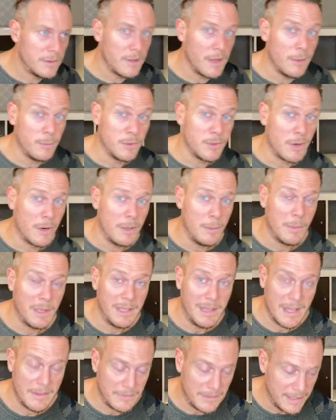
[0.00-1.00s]
I'm sorry, my
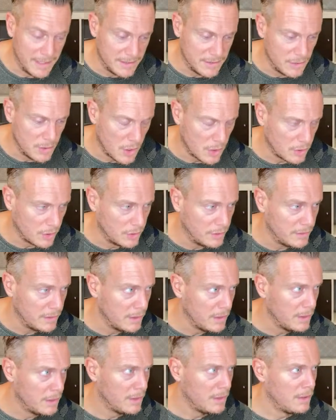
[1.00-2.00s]
left knee is not good.
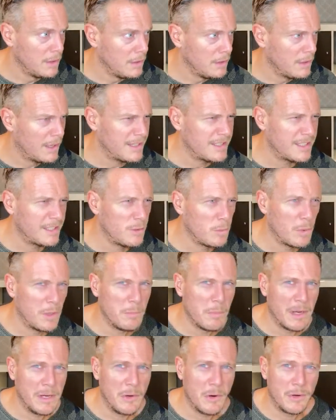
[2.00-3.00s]
I said the word
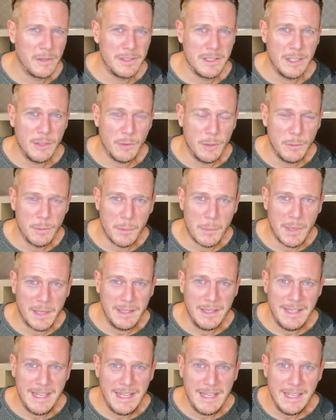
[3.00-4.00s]
minority group and my
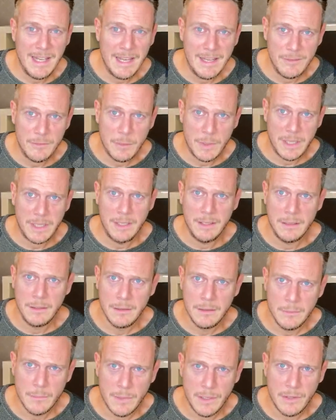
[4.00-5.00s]
knee gave way.
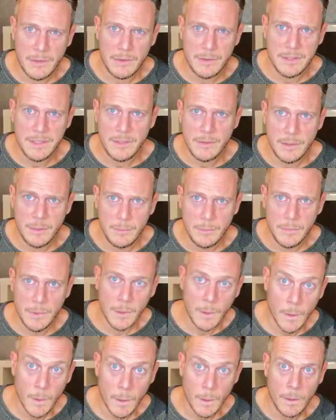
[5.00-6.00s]
Minority group.
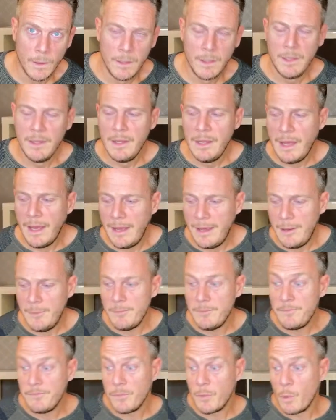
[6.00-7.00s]

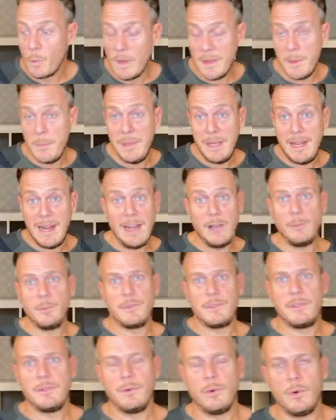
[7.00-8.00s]
Where they're being
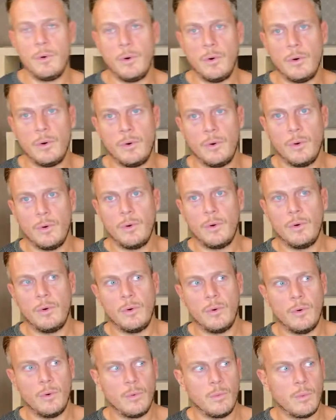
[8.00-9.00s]
helped
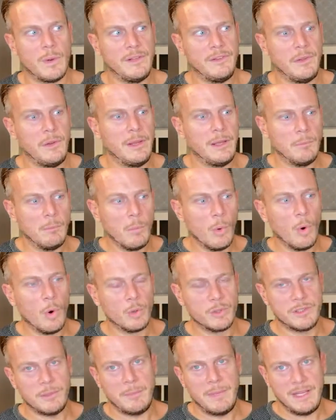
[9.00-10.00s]
or we're doing more
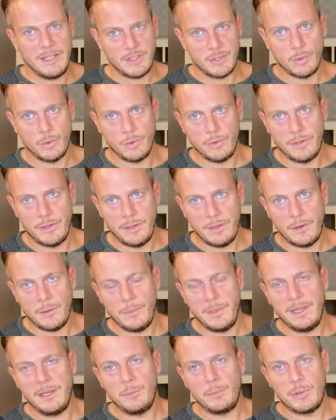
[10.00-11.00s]
to make sure that they're not
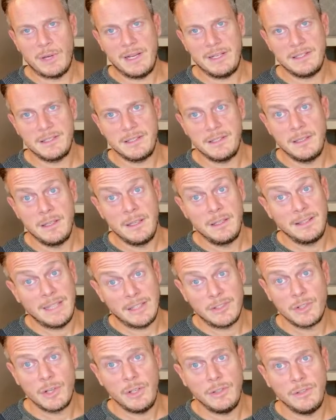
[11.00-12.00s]
being oppressed,
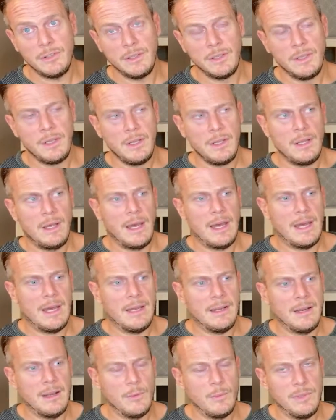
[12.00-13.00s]
that's good.
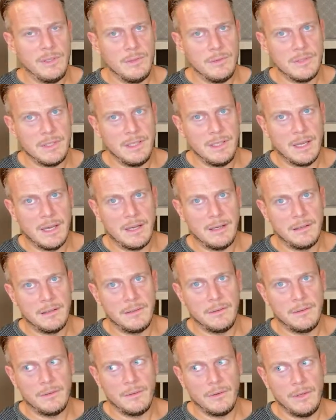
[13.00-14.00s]
And we do see that
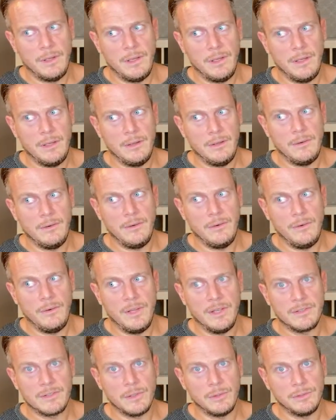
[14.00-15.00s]
in
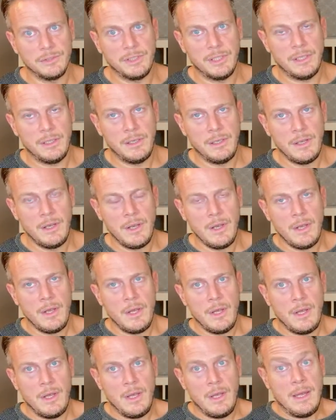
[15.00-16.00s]
this culture.
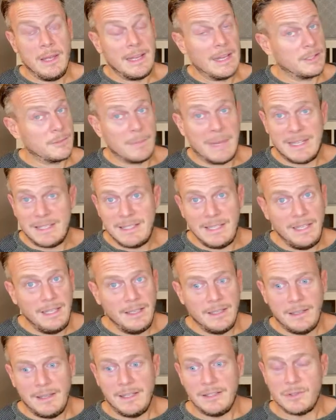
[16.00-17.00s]
It gets messy,
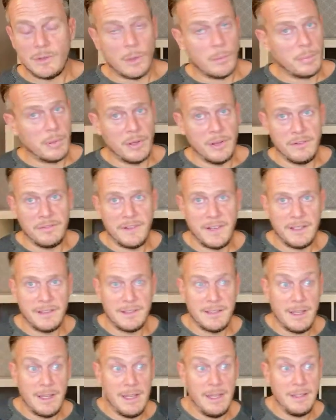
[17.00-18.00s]
it's not
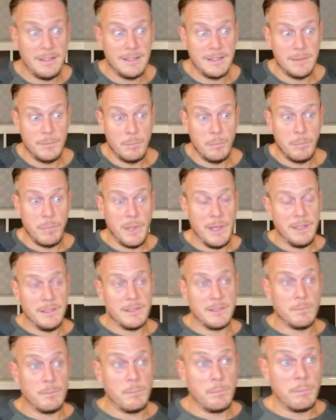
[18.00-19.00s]
perfect, it's
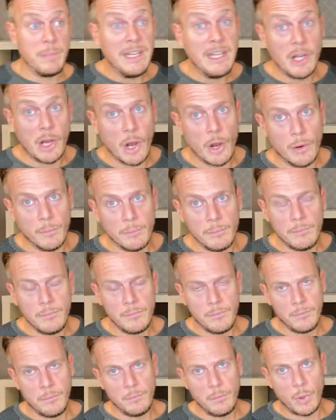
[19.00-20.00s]
become
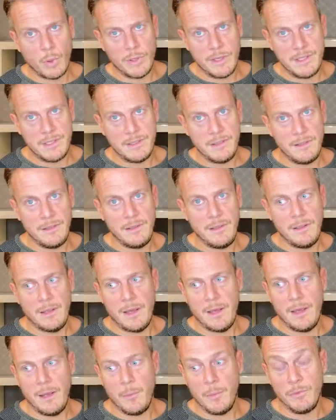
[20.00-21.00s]
poisoned,
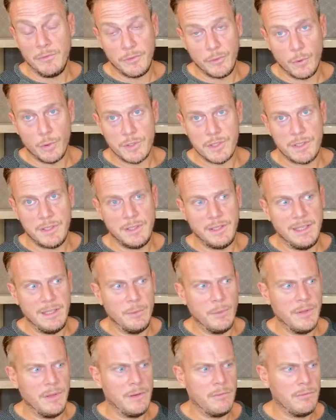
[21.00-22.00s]
unfortunately,
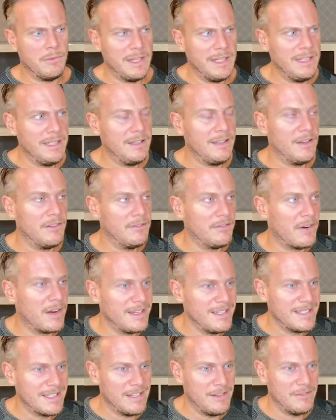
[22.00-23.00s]
with a really
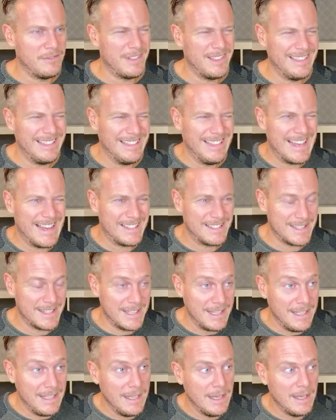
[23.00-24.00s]
divisive,
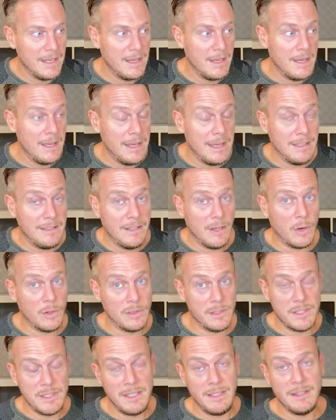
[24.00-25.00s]
nasty
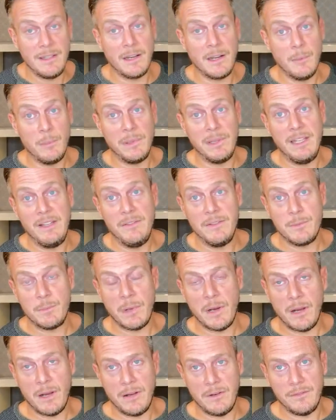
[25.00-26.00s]
ideology that I believe is
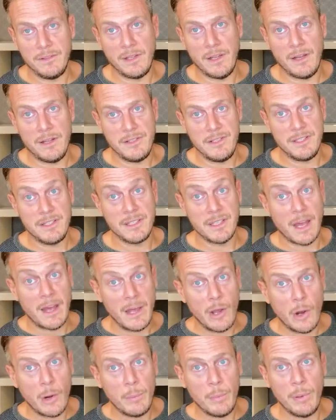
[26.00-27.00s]
part of a larger
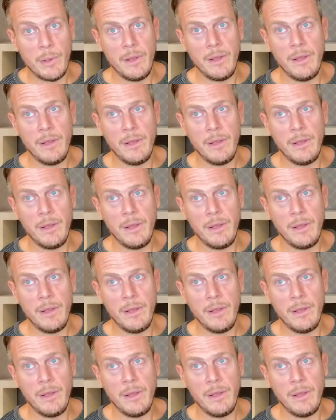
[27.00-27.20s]
psyop.